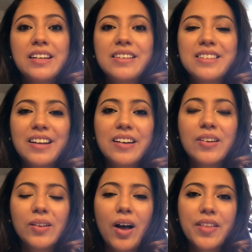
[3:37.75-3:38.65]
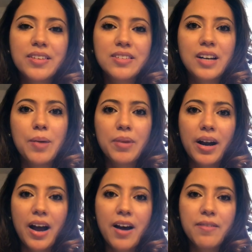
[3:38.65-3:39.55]
studying a lot this time that
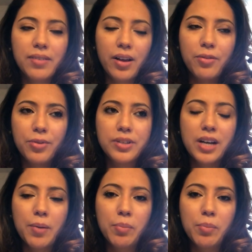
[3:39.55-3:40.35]
I have a lot of free time.